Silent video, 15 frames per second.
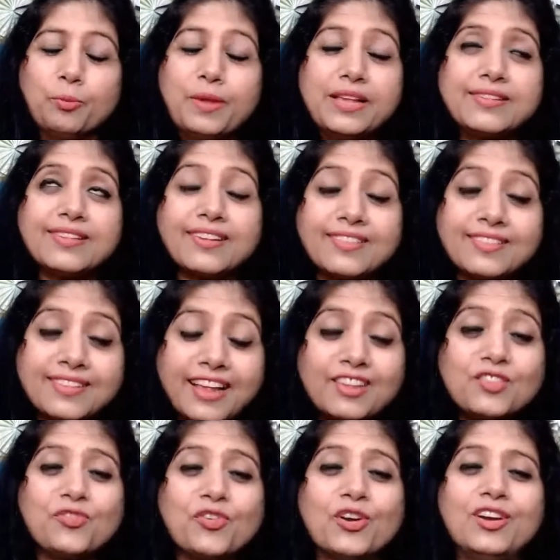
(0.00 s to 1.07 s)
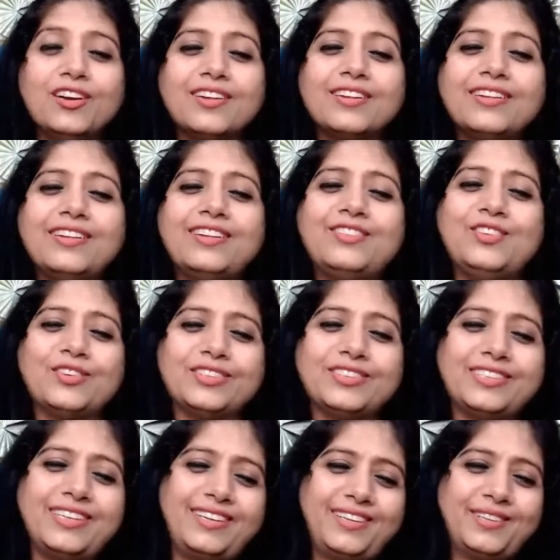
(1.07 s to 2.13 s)
To be successful is
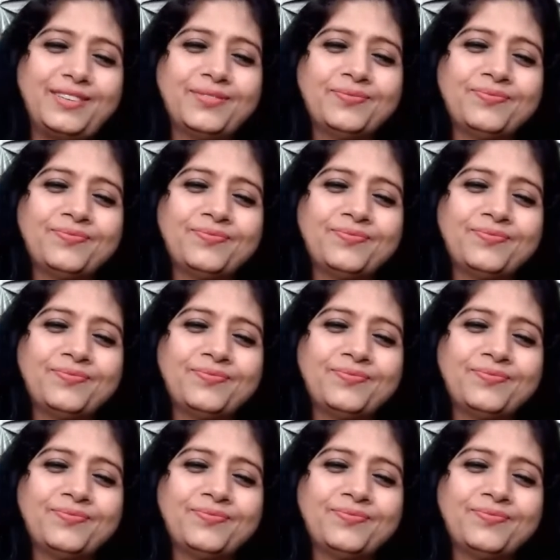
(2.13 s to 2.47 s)
your state.